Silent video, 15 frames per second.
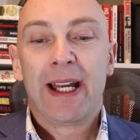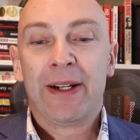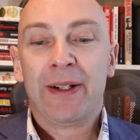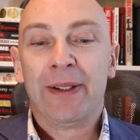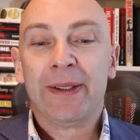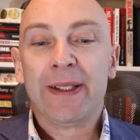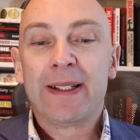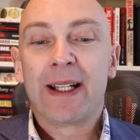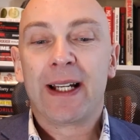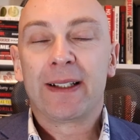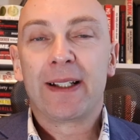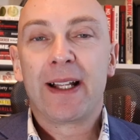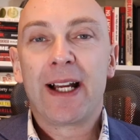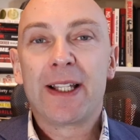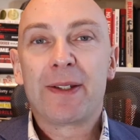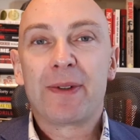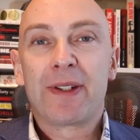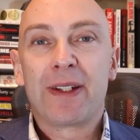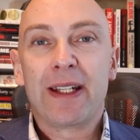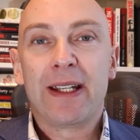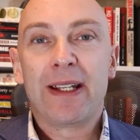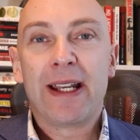And all these headlines we're
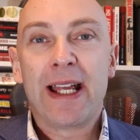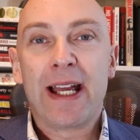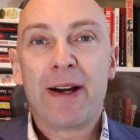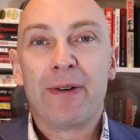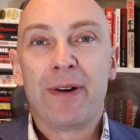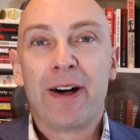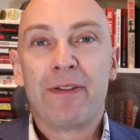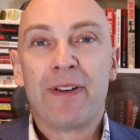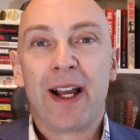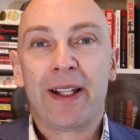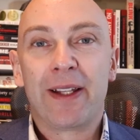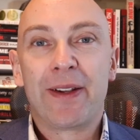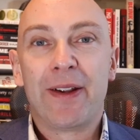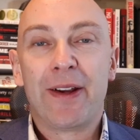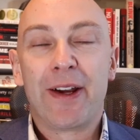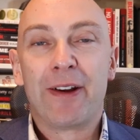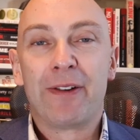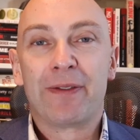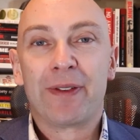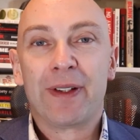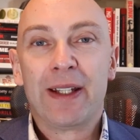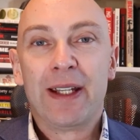seeing now of hell on
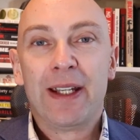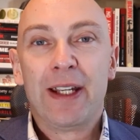earth